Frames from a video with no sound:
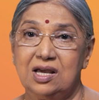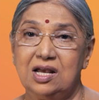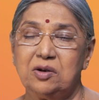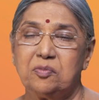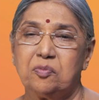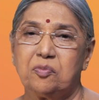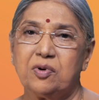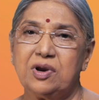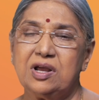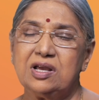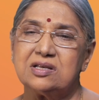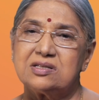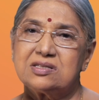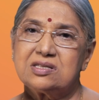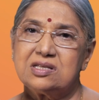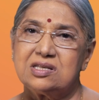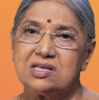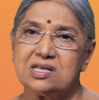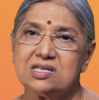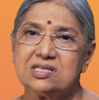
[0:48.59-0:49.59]
It brings
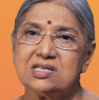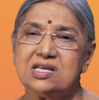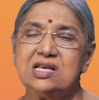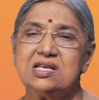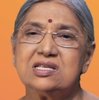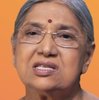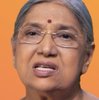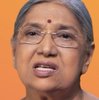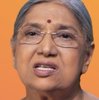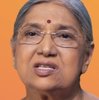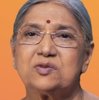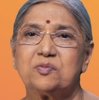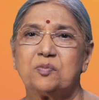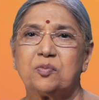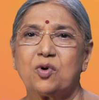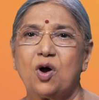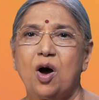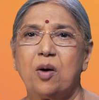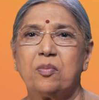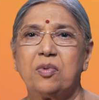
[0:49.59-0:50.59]
diseases,
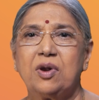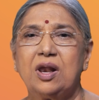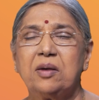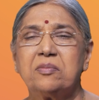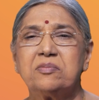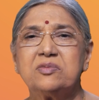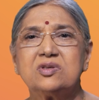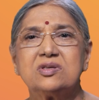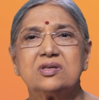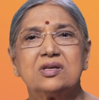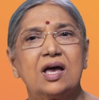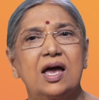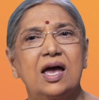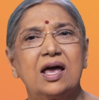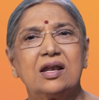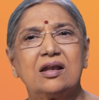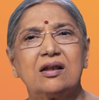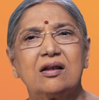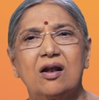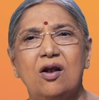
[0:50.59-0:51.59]
problems,
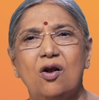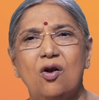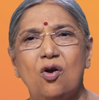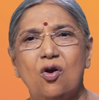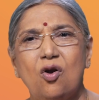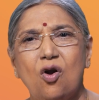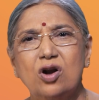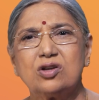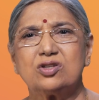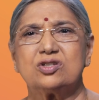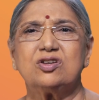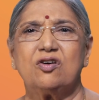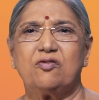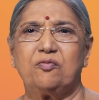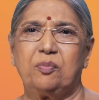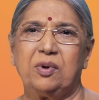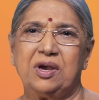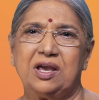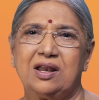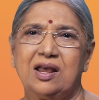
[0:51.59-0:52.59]
and lots
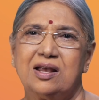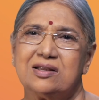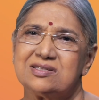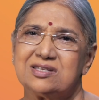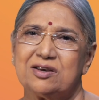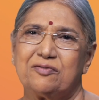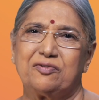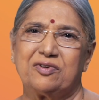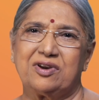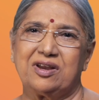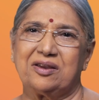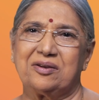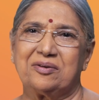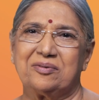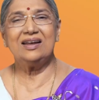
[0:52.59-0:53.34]
of pain and suffering.